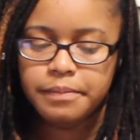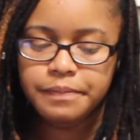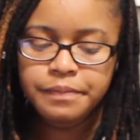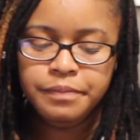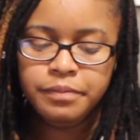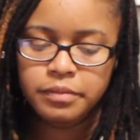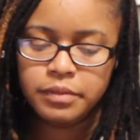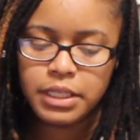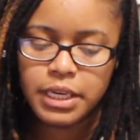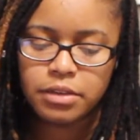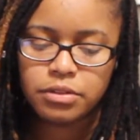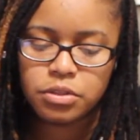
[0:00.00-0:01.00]
And
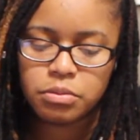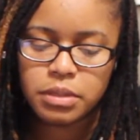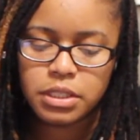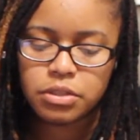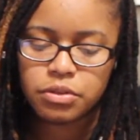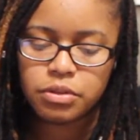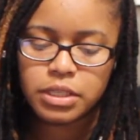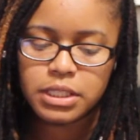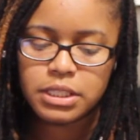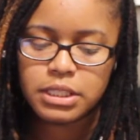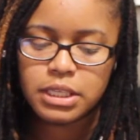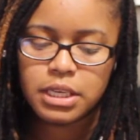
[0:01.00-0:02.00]
I'll zoom in so you
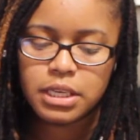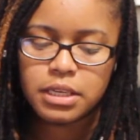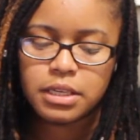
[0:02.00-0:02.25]
can see.